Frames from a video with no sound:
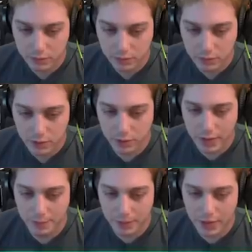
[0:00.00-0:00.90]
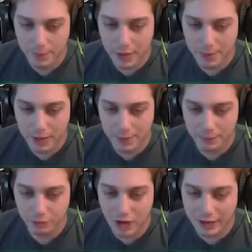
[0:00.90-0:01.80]
idea. Thank you. Oh,
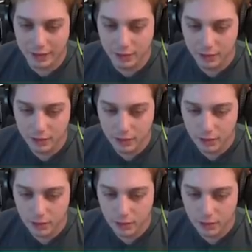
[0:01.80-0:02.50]
help! Jockey! I